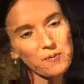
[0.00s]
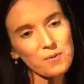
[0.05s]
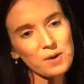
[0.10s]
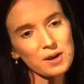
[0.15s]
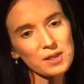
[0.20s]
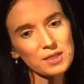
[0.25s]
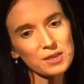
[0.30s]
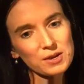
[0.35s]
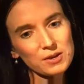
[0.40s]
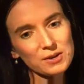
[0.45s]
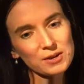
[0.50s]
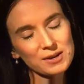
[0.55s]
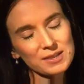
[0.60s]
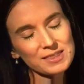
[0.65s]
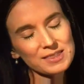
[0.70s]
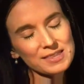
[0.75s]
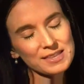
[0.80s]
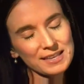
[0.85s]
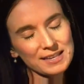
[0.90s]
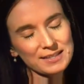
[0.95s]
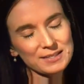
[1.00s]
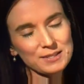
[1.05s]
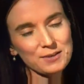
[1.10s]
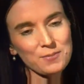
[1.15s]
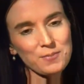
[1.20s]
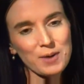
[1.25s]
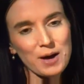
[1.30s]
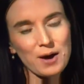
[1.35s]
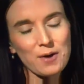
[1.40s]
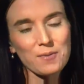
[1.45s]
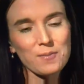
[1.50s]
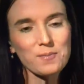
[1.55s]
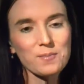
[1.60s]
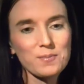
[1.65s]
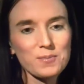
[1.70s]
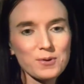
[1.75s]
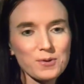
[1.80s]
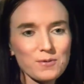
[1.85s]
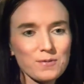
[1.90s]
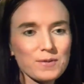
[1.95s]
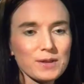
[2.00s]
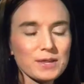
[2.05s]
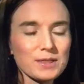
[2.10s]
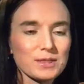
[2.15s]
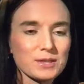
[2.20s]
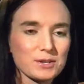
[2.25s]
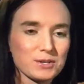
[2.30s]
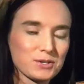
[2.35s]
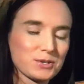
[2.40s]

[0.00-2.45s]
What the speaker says: One of the good things about moving the